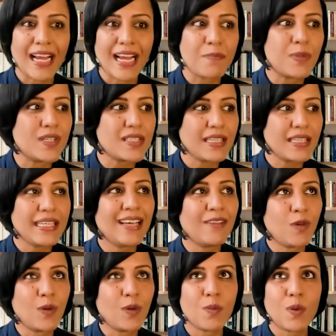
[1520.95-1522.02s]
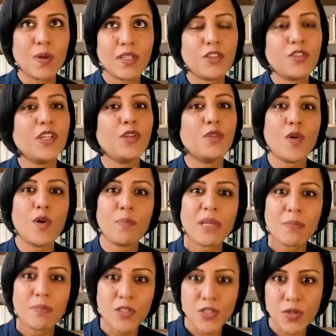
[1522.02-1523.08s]
I personally have onboarded 3 to 4
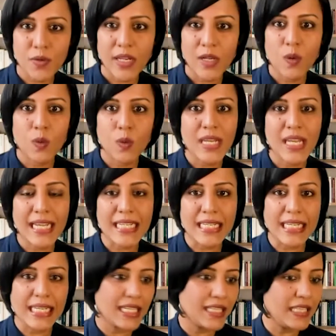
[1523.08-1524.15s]
people during COVID-19,